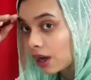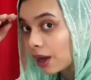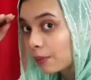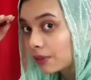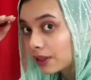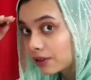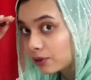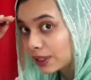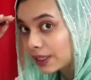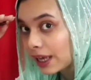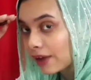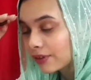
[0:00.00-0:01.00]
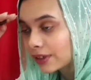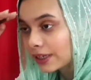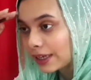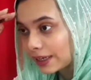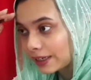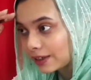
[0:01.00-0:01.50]
I'm literally having a
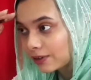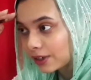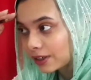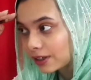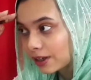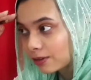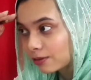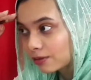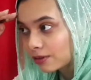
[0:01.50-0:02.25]
headache right now.